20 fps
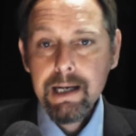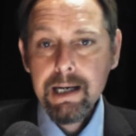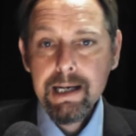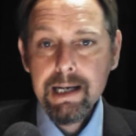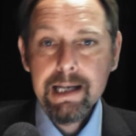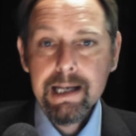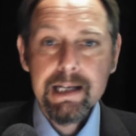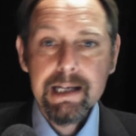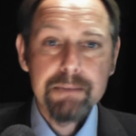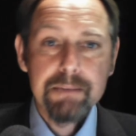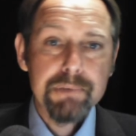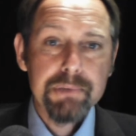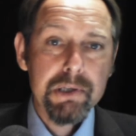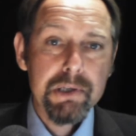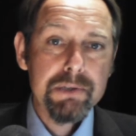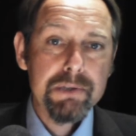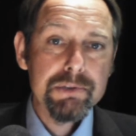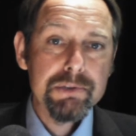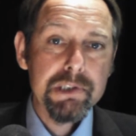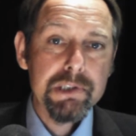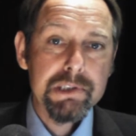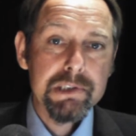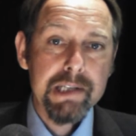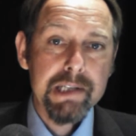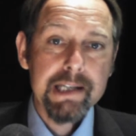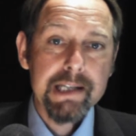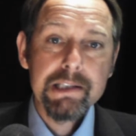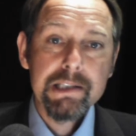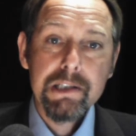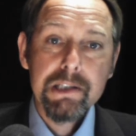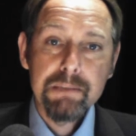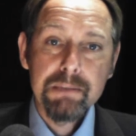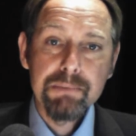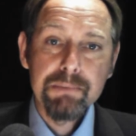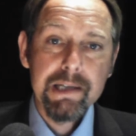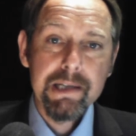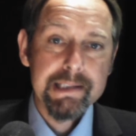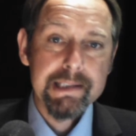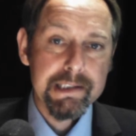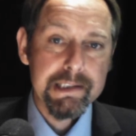Clearly, Brussels seeks
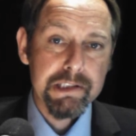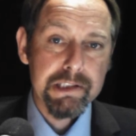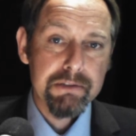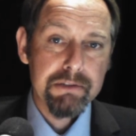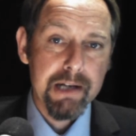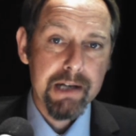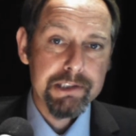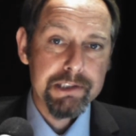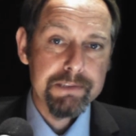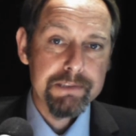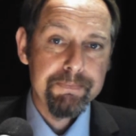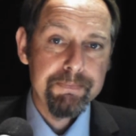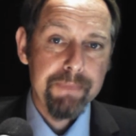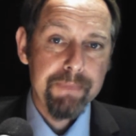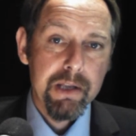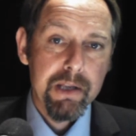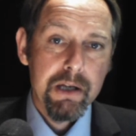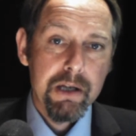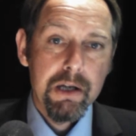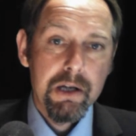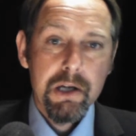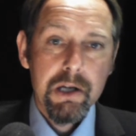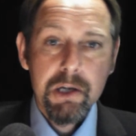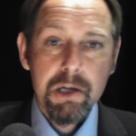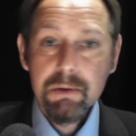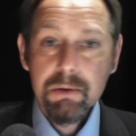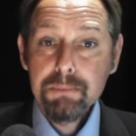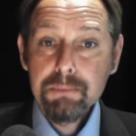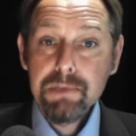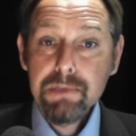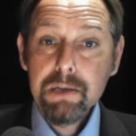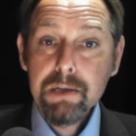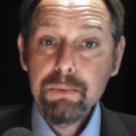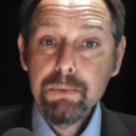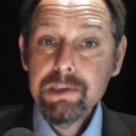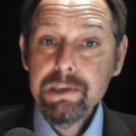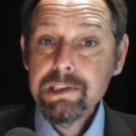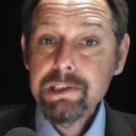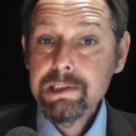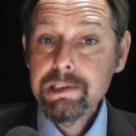complete integration. Who in
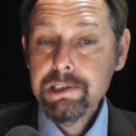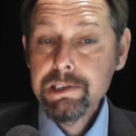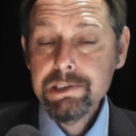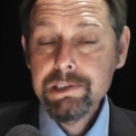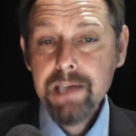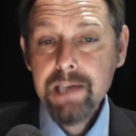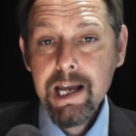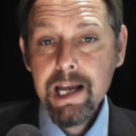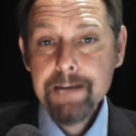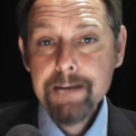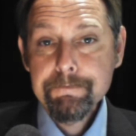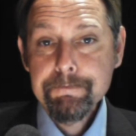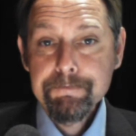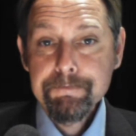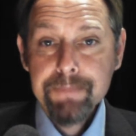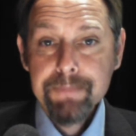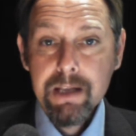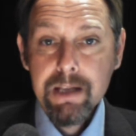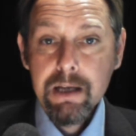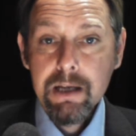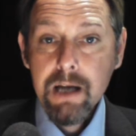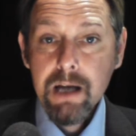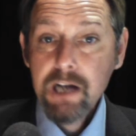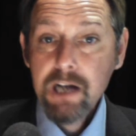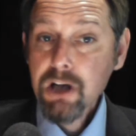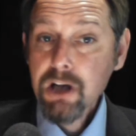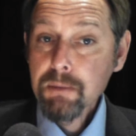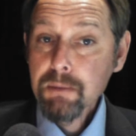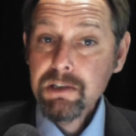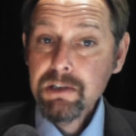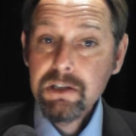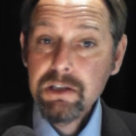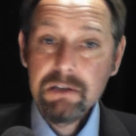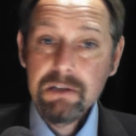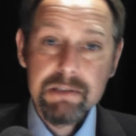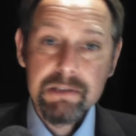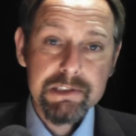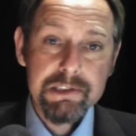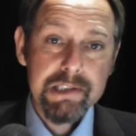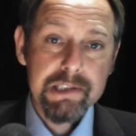Britain wishes the same? A common
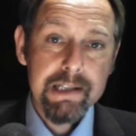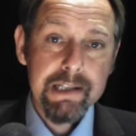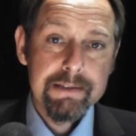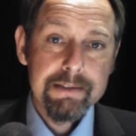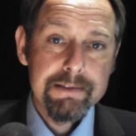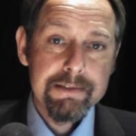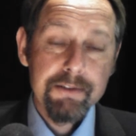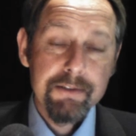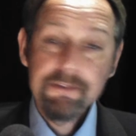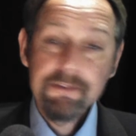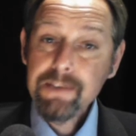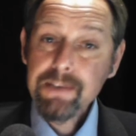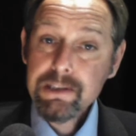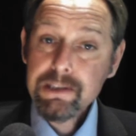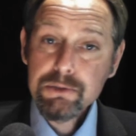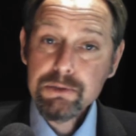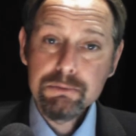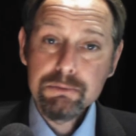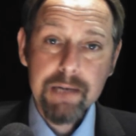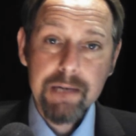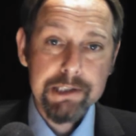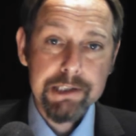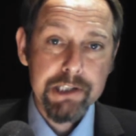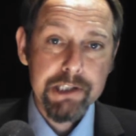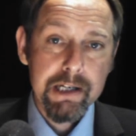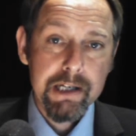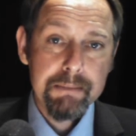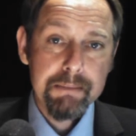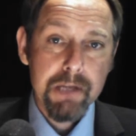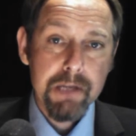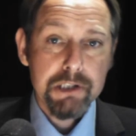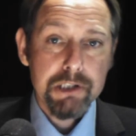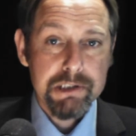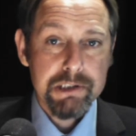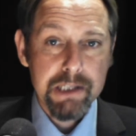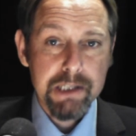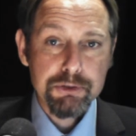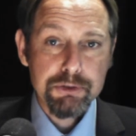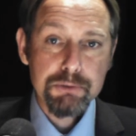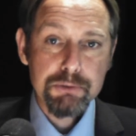currency, fiscal regime,
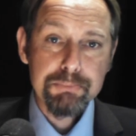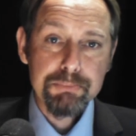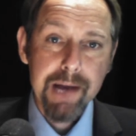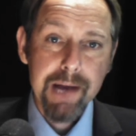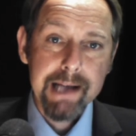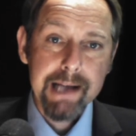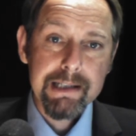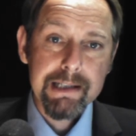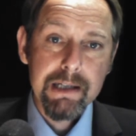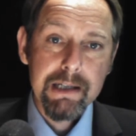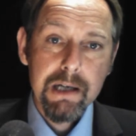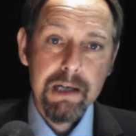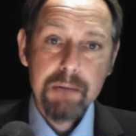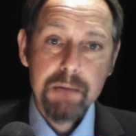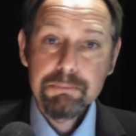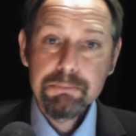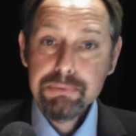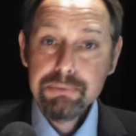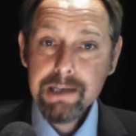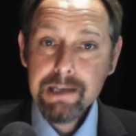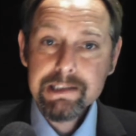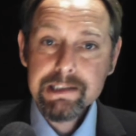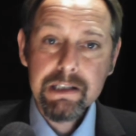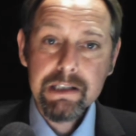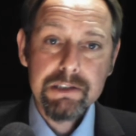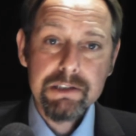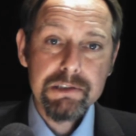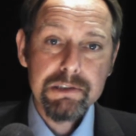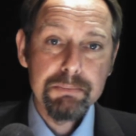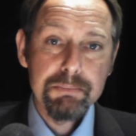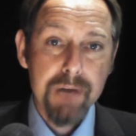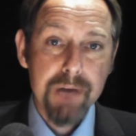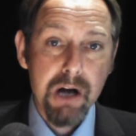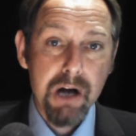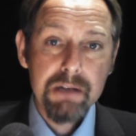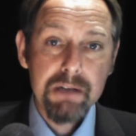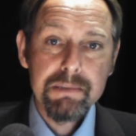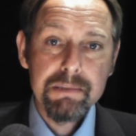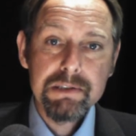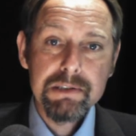central bank, president,
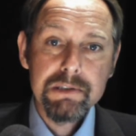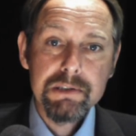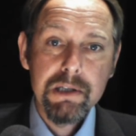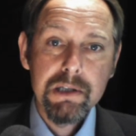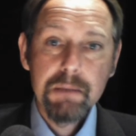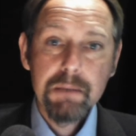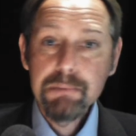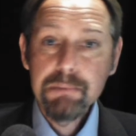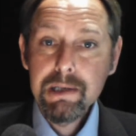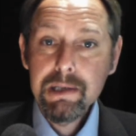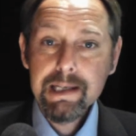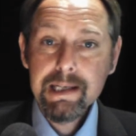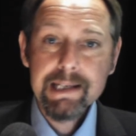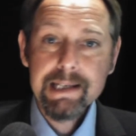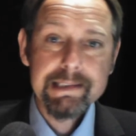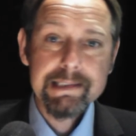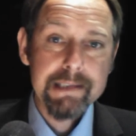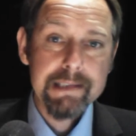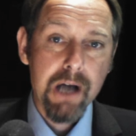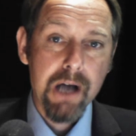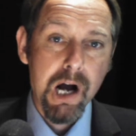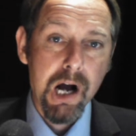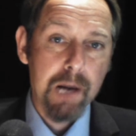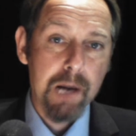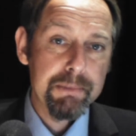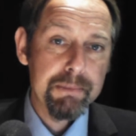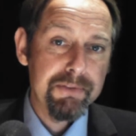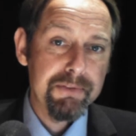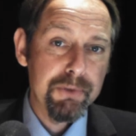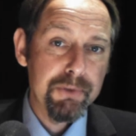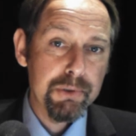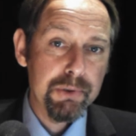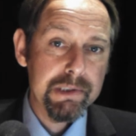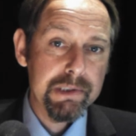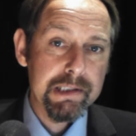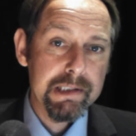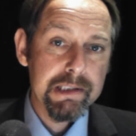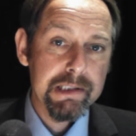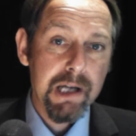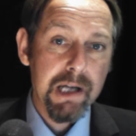parliament, police, armed
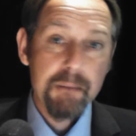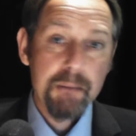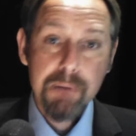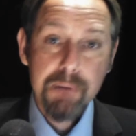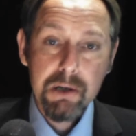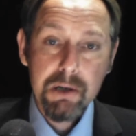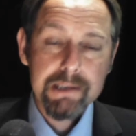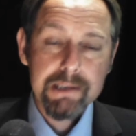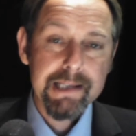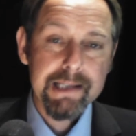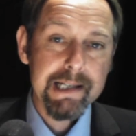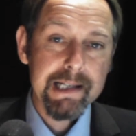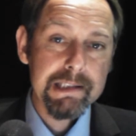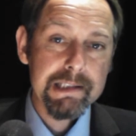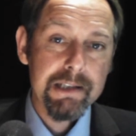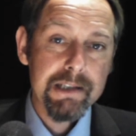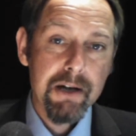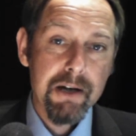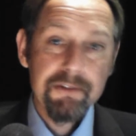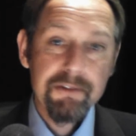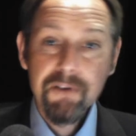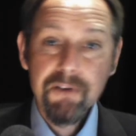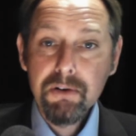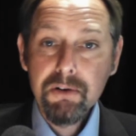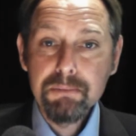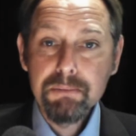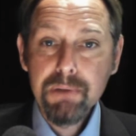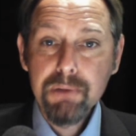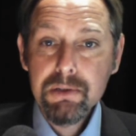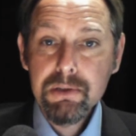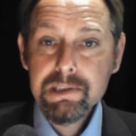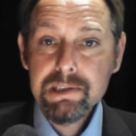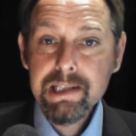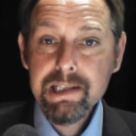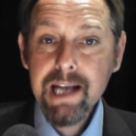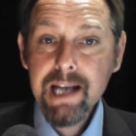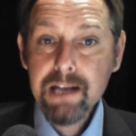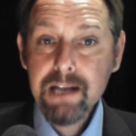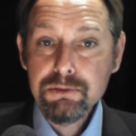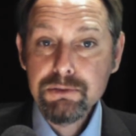forces, politics, foreign
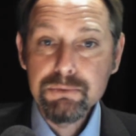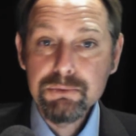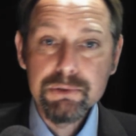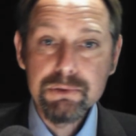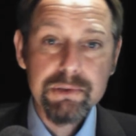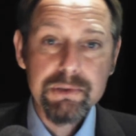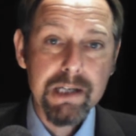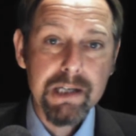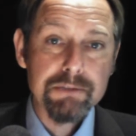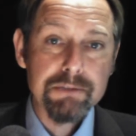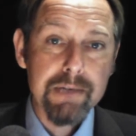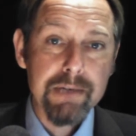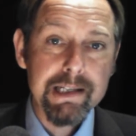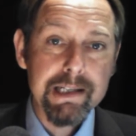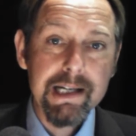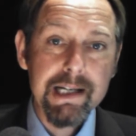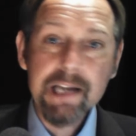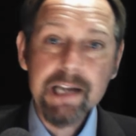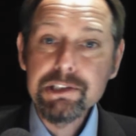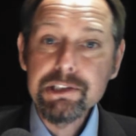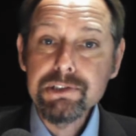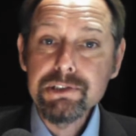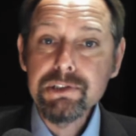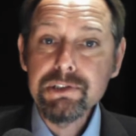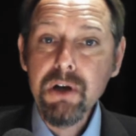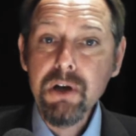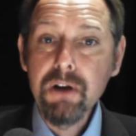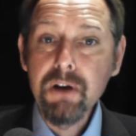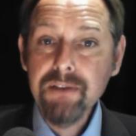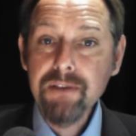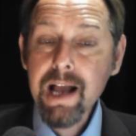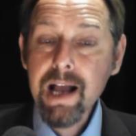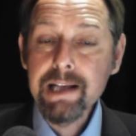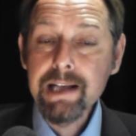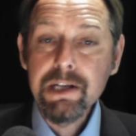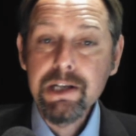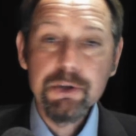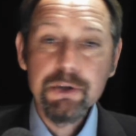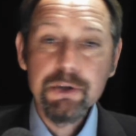policy and rules and regulations of a